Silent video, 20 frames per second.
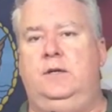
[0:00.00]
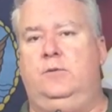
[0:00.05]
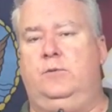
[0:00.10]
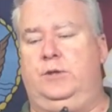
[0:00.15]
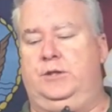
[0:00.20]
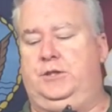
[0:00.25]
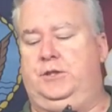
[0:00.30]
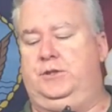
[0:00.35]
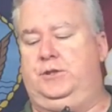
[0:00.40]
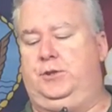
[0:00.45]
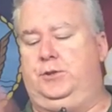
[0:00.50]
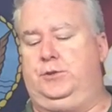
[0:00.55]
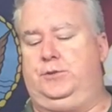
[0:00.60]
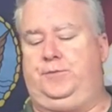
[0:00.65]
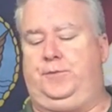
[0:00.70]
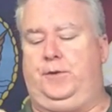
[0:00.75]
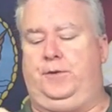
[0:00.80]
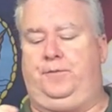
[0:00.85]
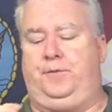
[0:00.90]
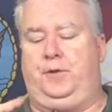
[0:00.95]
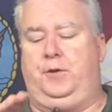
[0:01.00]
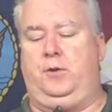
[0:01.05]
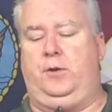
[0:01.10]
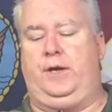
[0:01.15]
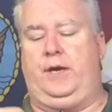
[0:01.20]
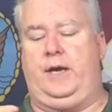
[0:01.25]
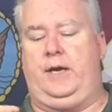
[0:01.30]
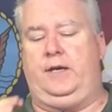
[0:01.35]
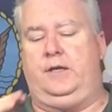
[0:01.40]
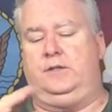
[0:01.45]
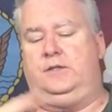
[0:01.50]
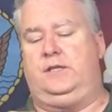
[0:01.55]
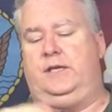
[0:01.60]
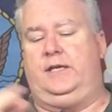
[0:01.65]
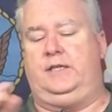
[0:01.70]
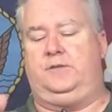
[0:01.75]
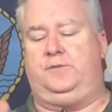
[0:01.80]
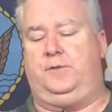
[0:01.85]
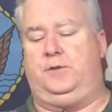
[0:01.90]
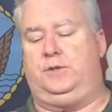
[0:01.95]
which is useful if you're going iron
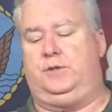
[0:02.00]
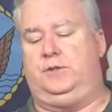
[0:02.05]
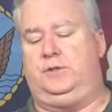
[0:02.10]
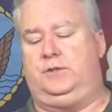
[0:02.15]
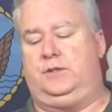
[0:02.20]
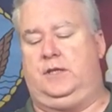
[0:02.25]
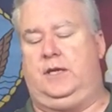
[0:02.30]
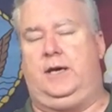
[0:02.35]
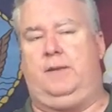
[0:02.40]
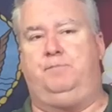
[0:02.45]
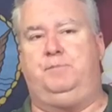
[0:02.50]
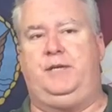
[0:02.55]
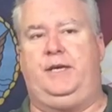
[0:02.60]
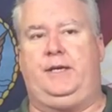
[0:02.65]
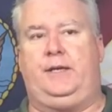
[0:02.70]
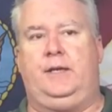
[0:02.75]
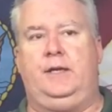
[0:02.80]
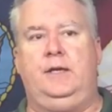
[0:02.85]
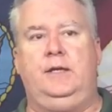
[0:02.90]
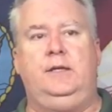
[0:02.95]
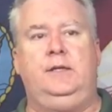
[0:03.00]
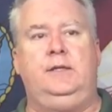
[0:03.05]
sights versus an optic.